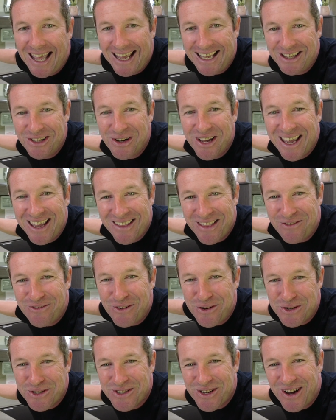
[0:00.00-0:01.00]
In looking at the
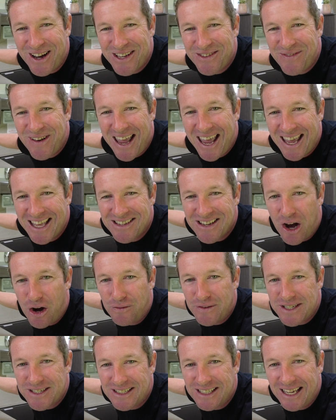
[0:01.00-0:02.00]
full-size vans,
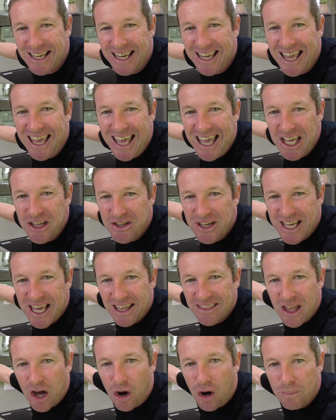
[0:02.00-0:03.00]
obviously you
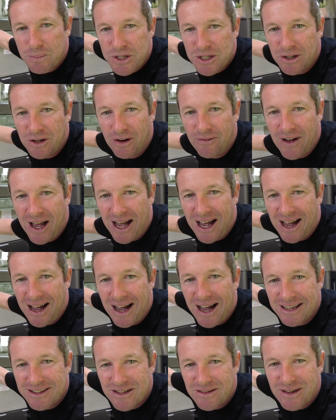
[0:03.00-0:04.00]
get the option of
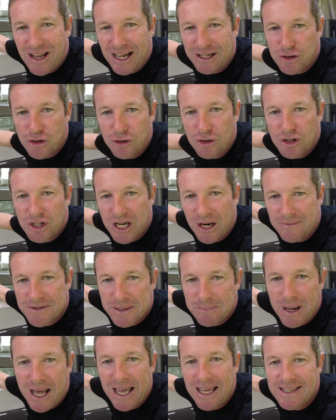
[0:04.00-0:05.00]
a 2-shelf
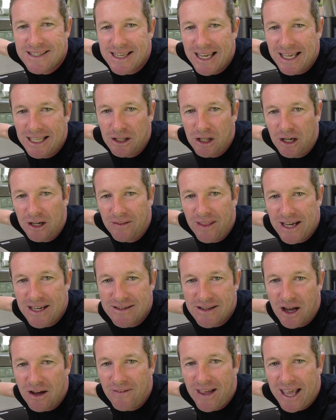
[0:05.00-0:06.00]
space in a lot of
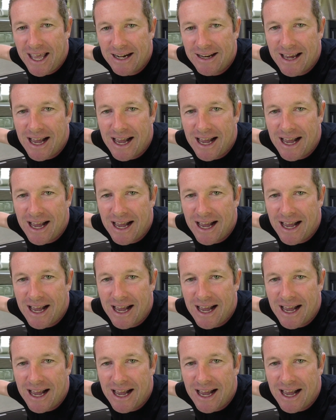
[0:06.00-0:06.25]
these overhead